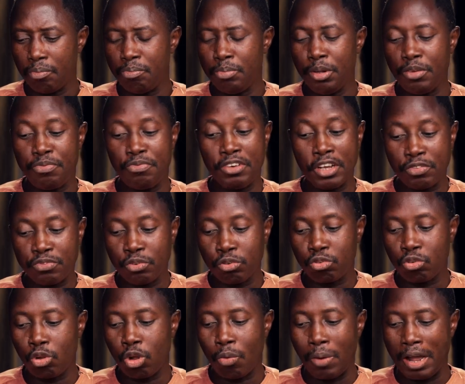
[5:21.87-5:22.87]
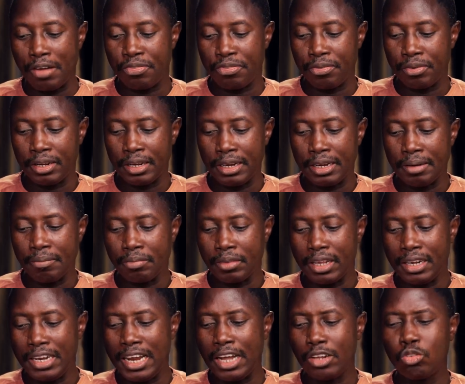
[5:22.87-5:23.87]
Be faithful to your wife.
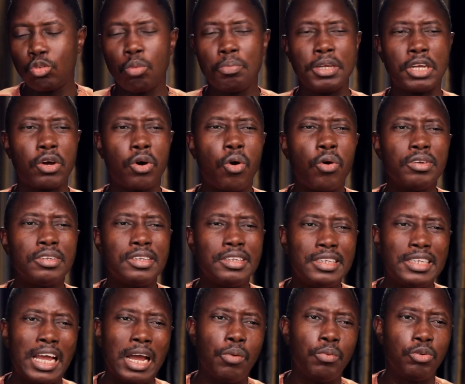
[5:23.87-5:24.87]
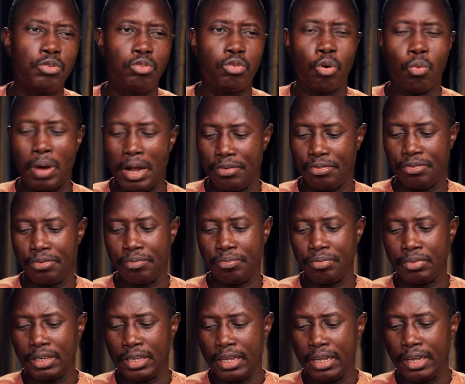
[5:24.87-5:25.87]
Learn to be content with your wife.
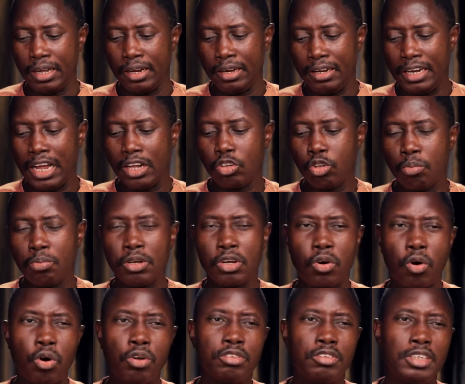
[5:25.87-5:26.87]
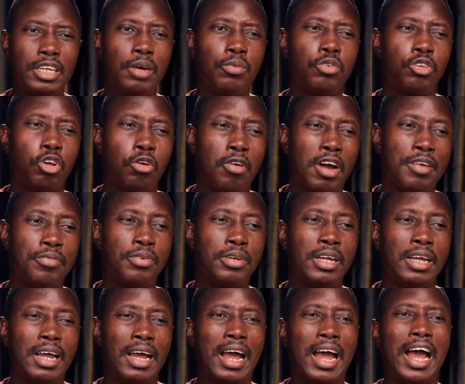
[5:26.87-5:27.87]
Learn to be content with your wife.
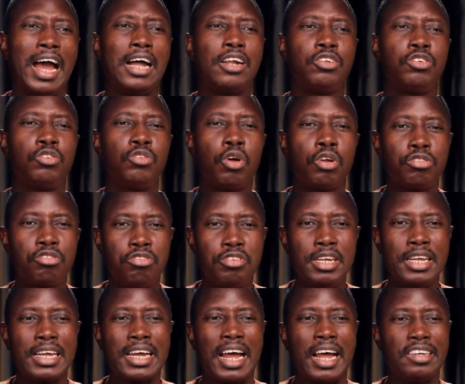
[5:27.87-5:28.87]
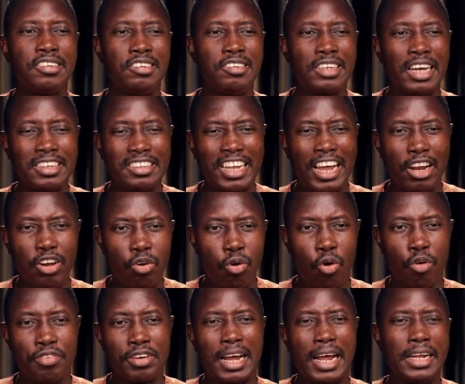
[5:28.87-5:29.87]
Adultery can shatter
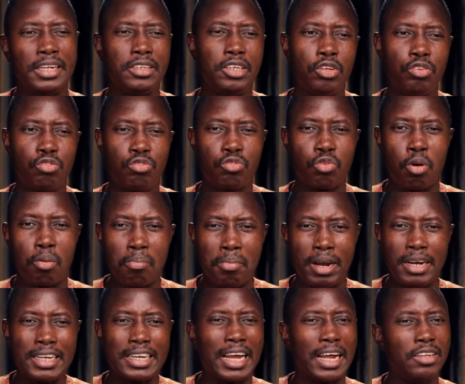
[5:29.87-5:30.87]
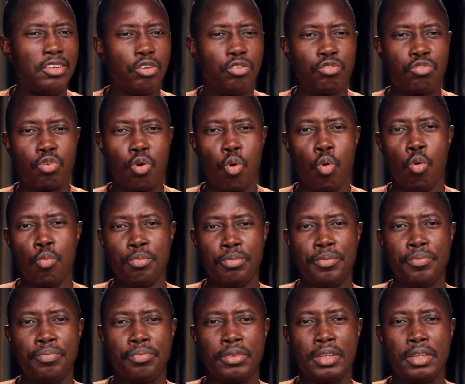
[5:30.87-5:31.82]
love, can destroy marriage, can destroy home.